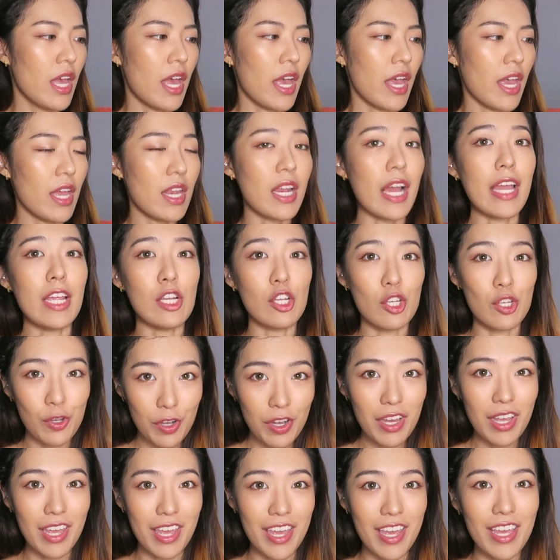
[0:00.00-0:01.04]
and I
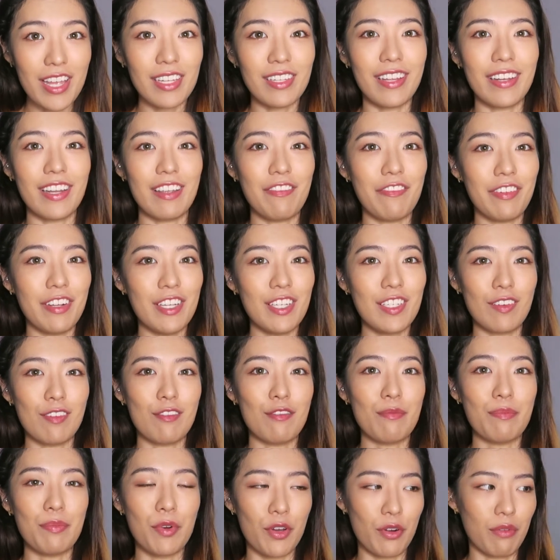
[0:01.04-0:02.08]
enjoy it, and I finish the
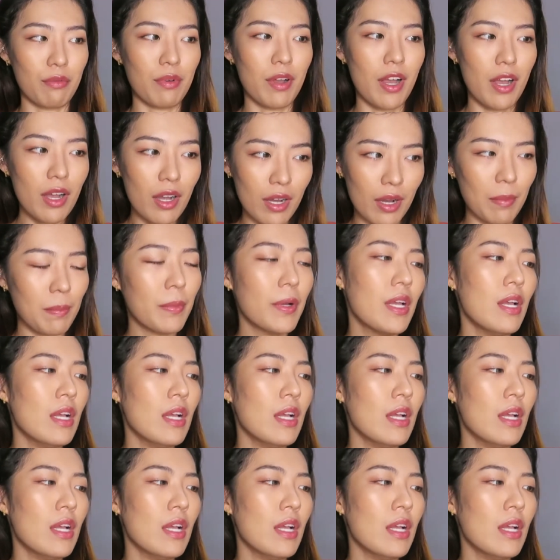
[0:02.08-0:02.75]
whole bottle up.